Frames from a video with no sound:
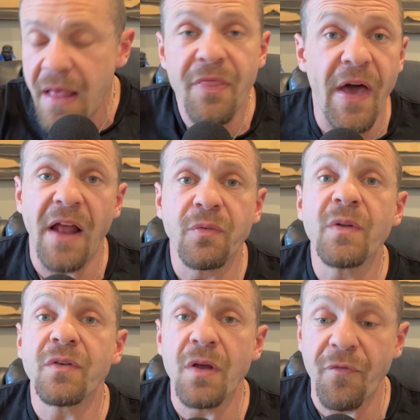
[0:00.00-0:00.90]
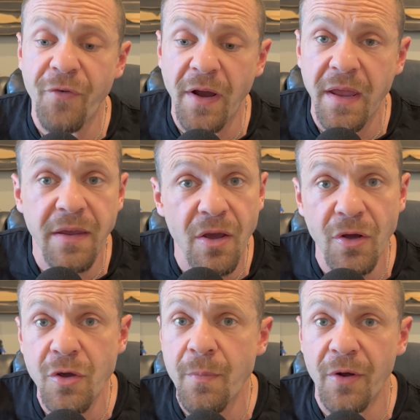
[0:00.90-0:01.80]
That's what's gonna fucking kill
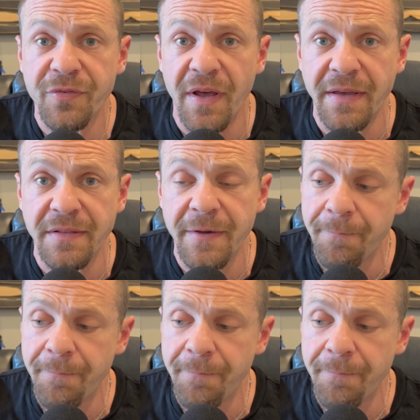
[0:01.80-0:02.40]
you most likely.